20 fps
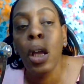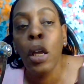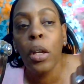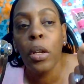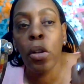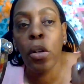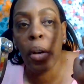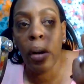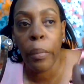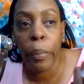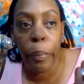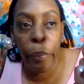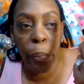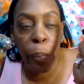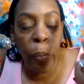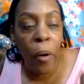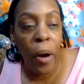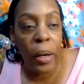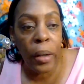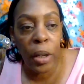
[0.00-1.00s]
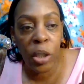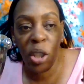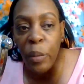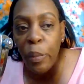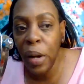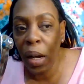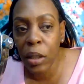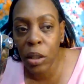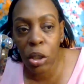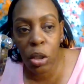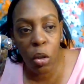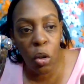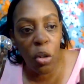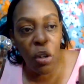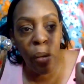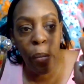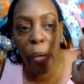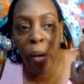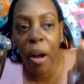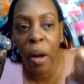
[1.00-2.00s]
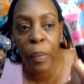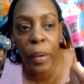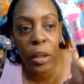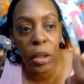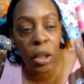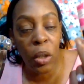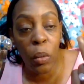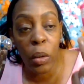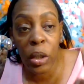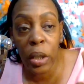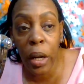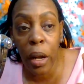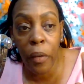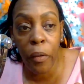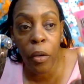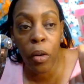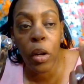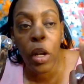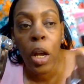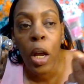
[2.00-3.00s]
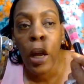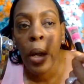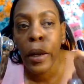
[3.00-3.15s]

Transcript: your products, your pencil, your brow pencil, whichever,